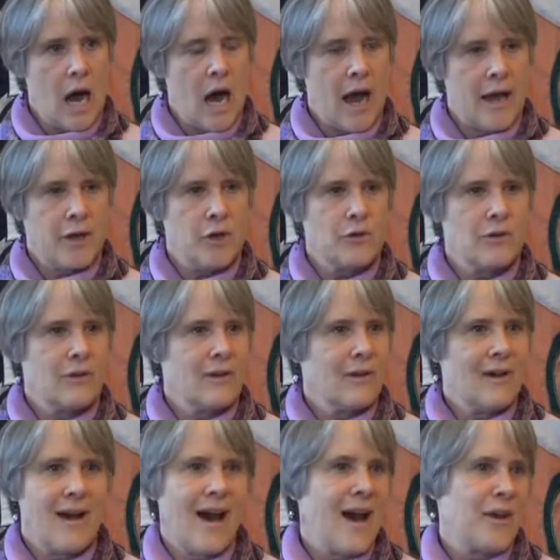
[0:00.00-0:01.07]
I
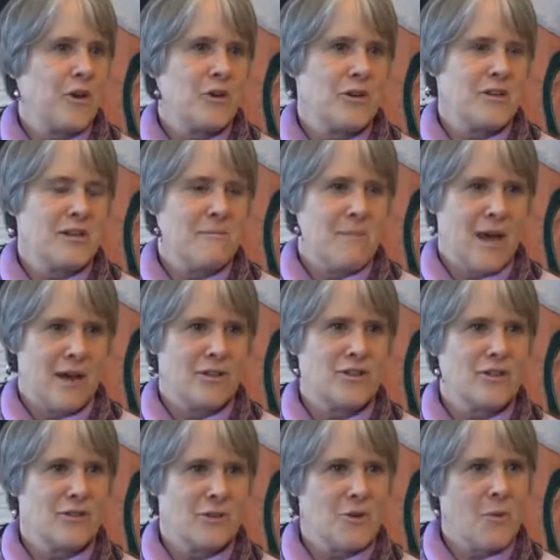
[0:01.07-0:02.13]
couldn't
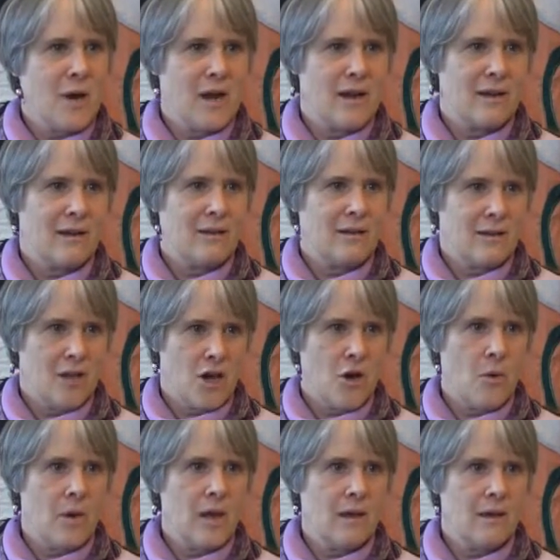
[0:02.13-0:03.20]
imagine quite
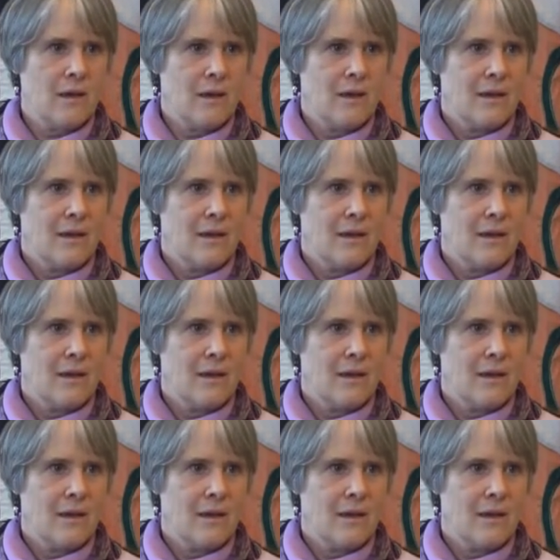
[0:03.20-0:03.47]
going.